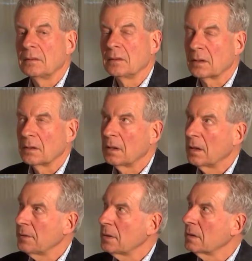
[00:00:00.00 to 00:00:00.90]
Look,
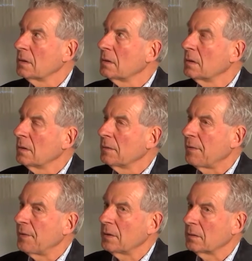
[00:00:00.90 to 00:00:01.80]
I think
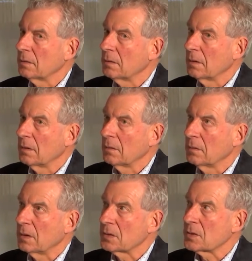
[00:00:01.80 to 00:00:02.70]
the thing that
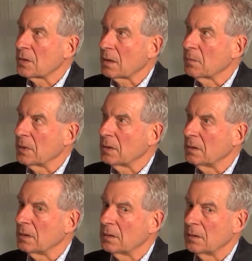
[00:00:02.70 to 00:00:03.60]
has struck
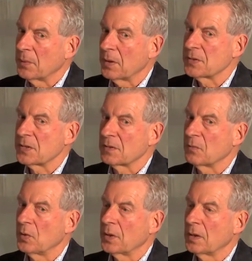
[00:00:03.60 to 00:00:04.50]
me in the process
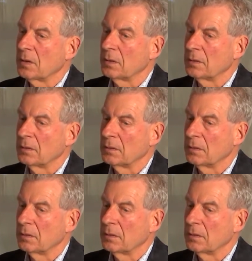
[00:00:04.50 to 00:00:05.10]
of working on